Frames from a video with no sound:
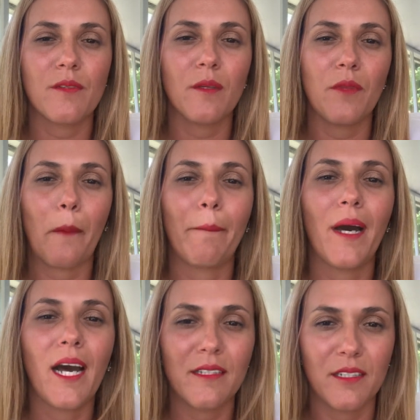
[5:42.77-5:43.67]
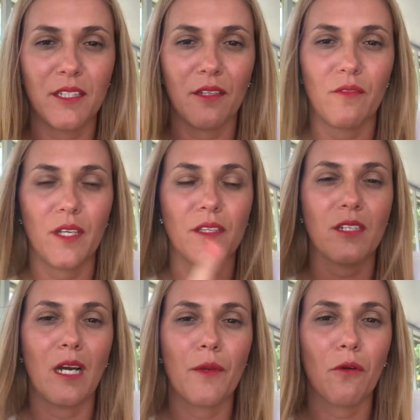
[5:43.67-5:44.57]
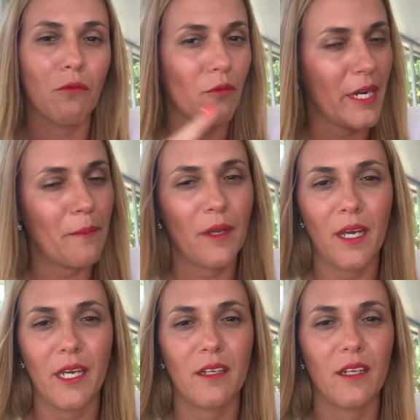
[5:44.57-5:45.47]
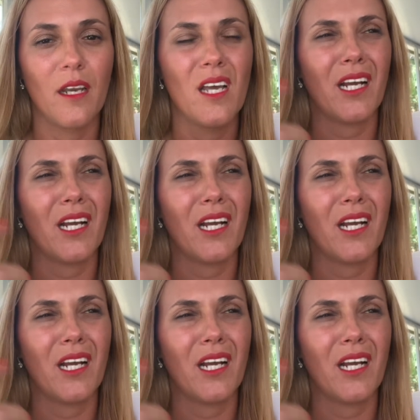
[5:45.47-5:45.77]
something positive is coming right behind it.